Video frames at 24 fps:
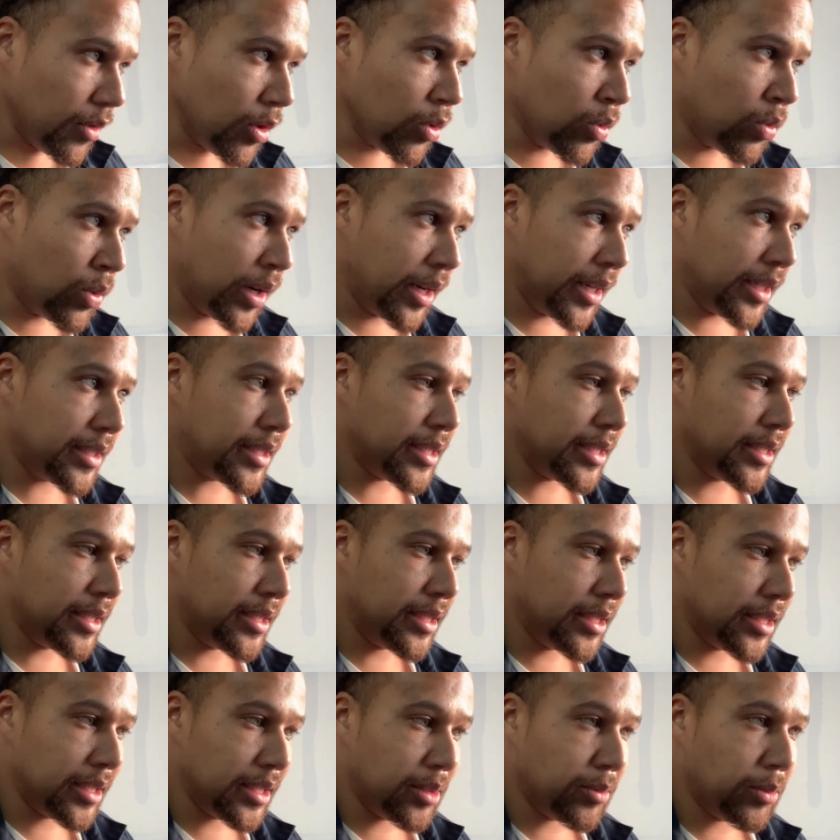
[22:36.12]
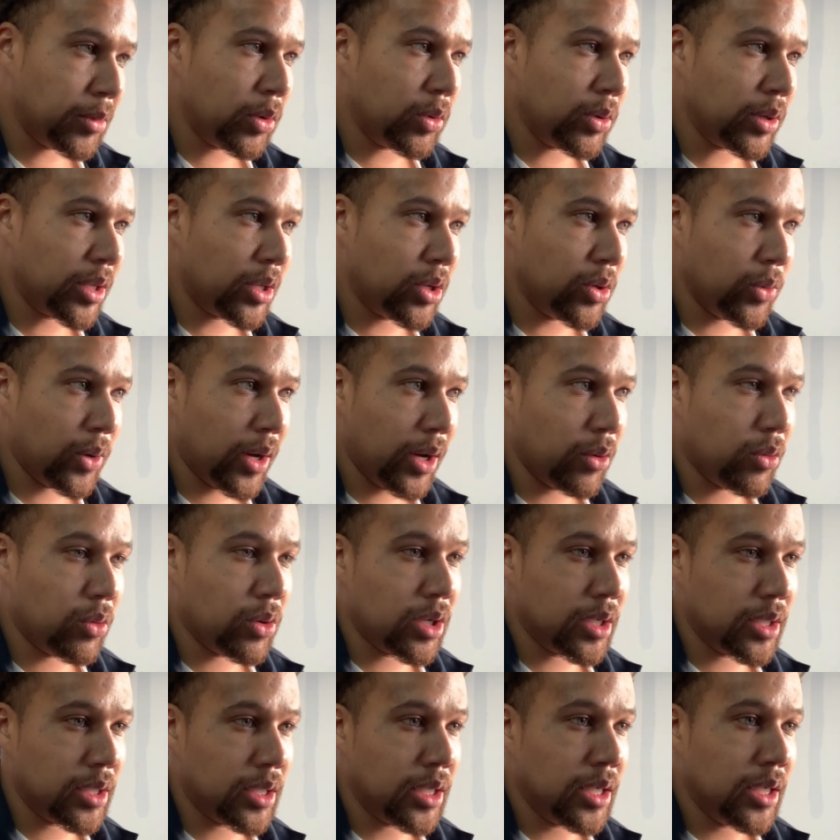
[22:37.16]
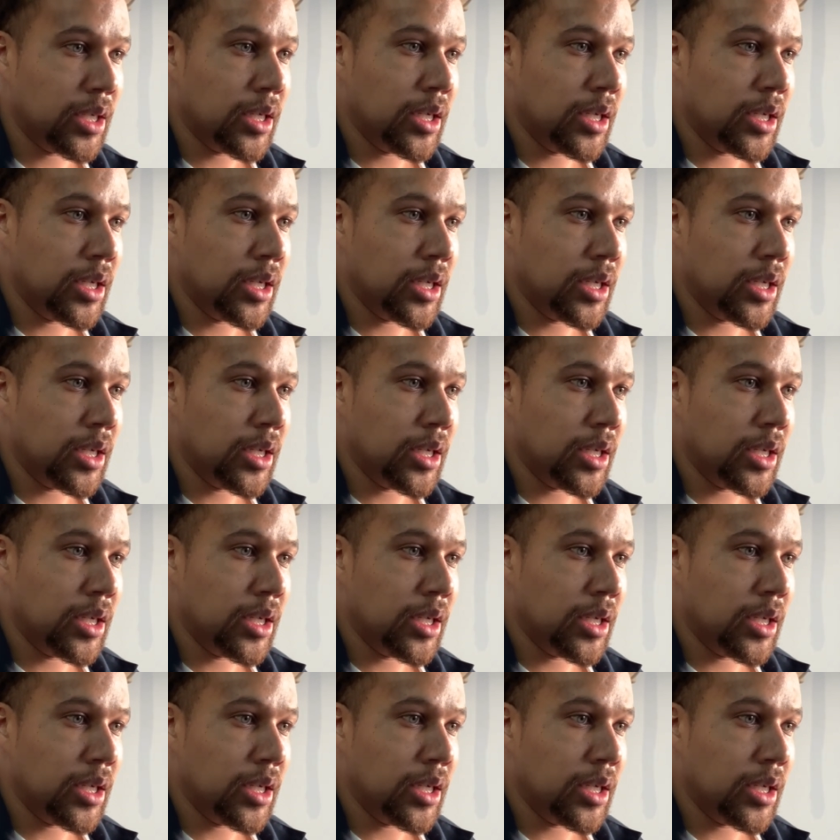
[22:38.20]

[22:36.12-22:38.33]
Ran into a dilemma with Q A one.